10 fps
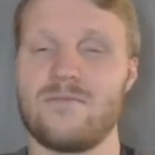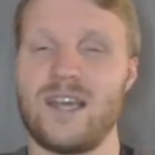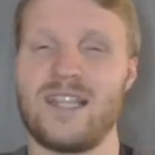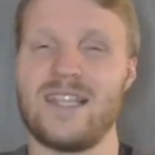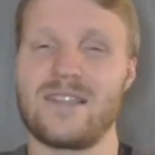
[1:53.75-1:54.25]

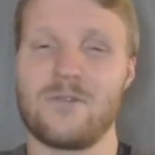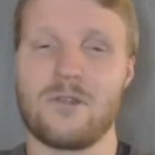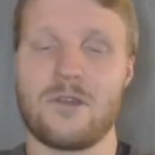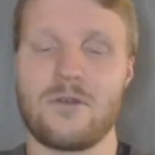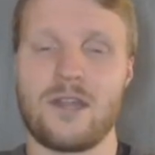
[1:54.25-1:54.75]
at least 2 of
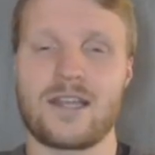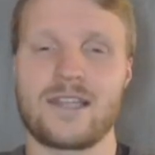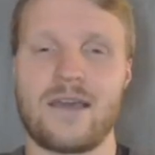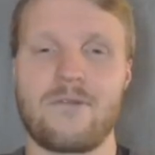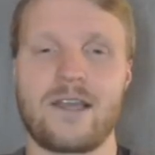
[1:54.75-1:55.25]
the 3 next
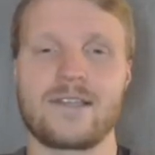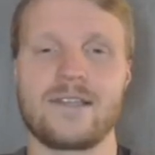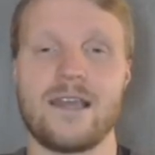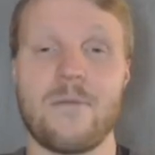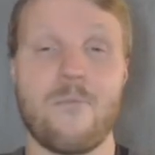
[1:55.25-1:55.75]
game
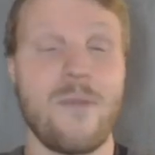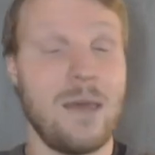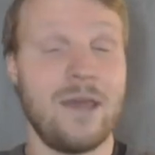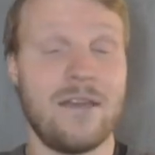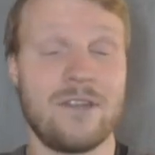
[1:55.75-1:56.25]
weeks,
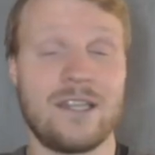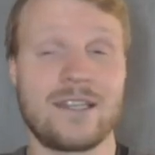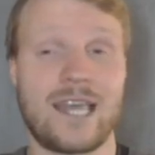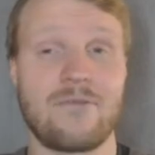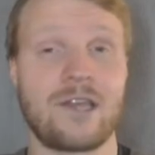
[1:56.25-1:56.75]
maybe even
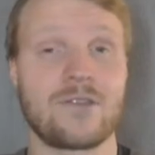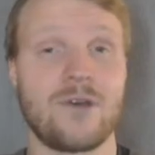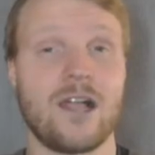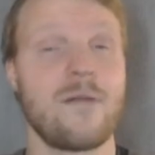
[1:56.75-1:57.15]
this game week as well.